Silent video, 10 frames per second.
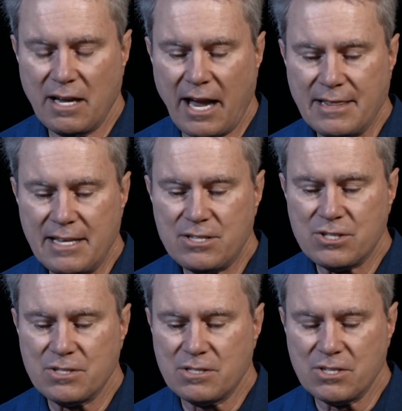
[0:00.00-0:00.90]
and
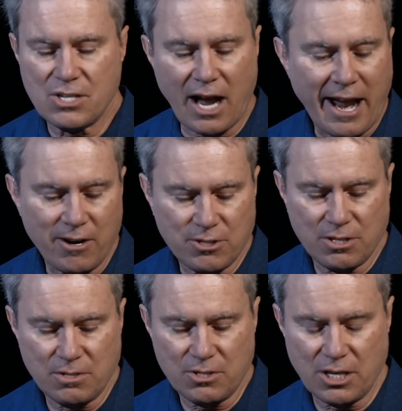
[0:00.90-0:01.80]
this desire
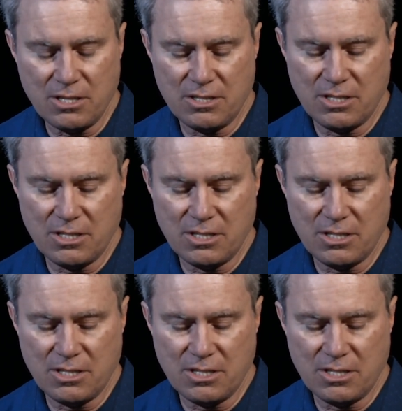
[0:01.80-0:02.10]
to to